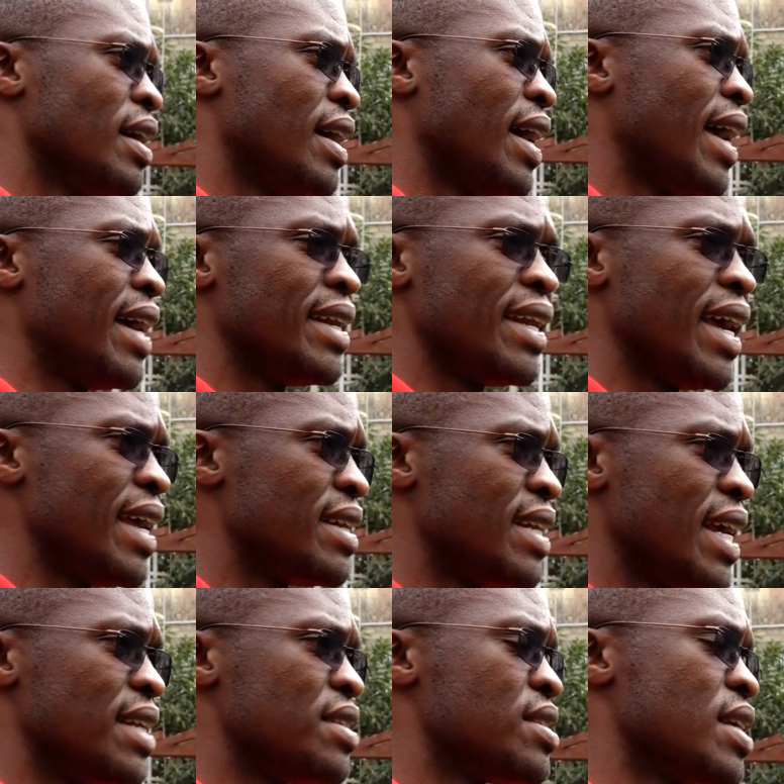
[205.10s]

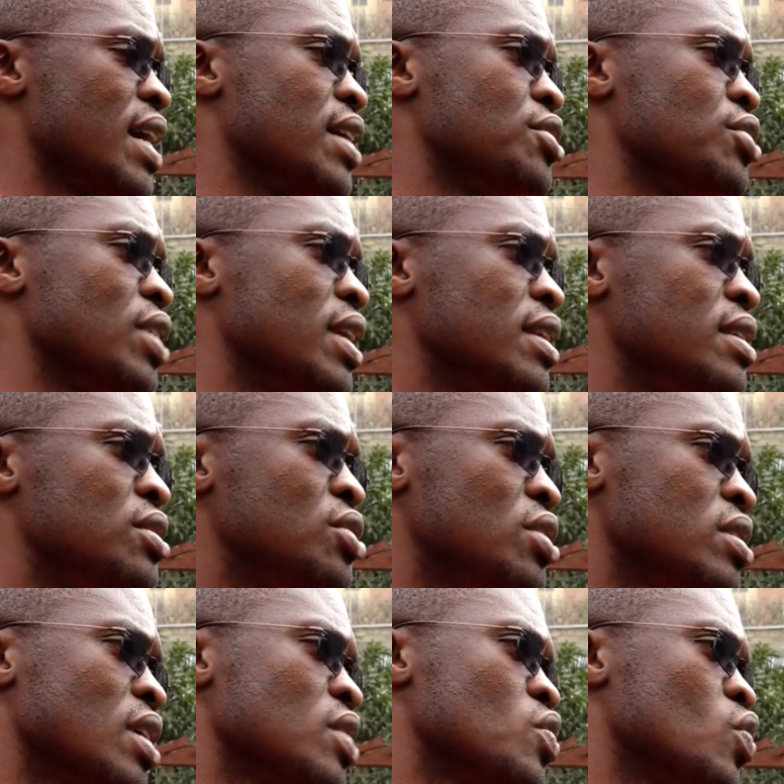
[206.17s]
and such. And
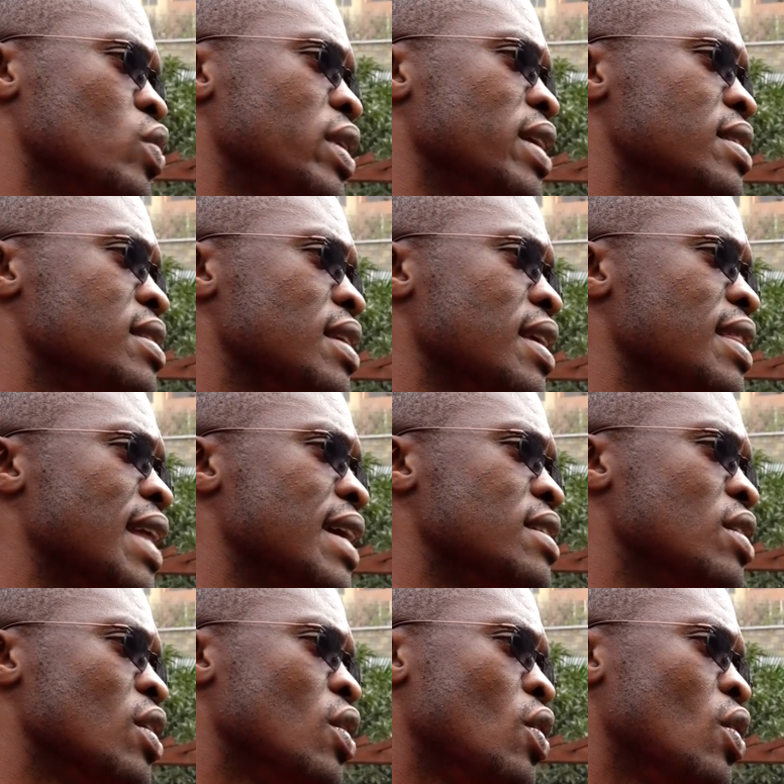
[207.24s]
Jesus will then say that,